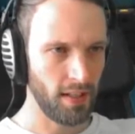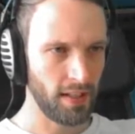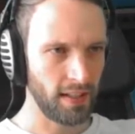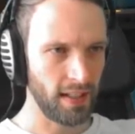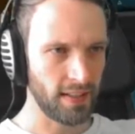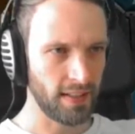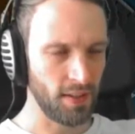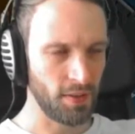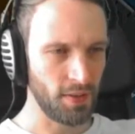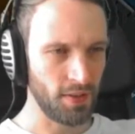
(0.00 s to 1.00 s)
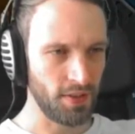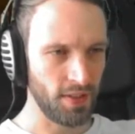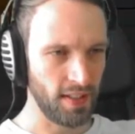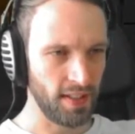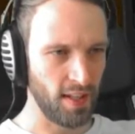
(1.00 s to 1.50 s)
I guess that was,
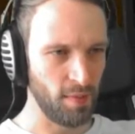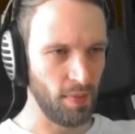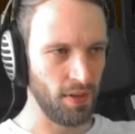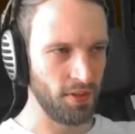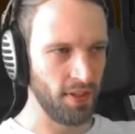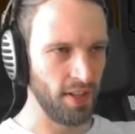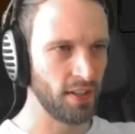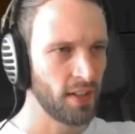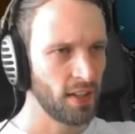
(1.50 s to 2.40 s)
yeah, that's unpaused now.